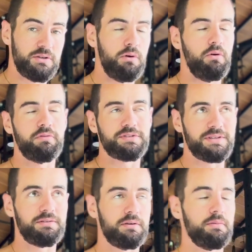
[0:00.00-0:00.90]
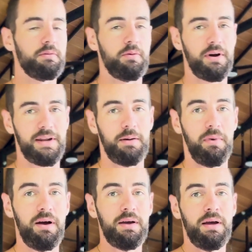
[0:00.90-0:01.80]
oh, obviously I'm gonna be working out,
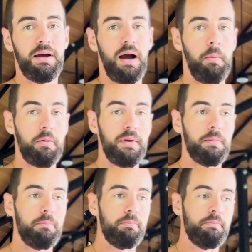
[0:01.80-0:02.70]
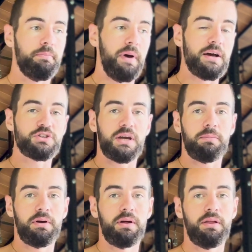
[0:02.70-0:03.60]
but I'm gonna be in better shape
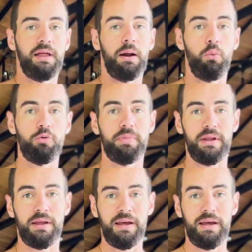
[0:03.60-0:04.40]
than I would be